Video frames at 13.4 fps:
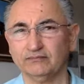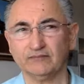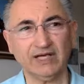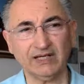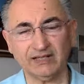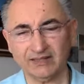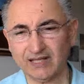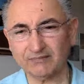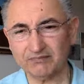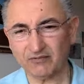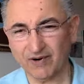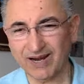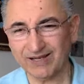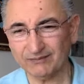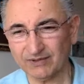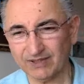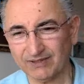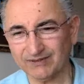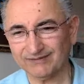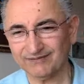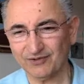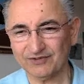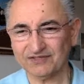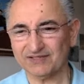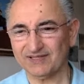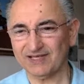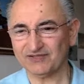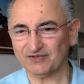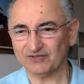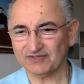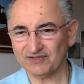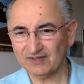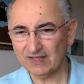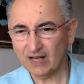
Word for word: Hey, that rhymed. Voice in that choice.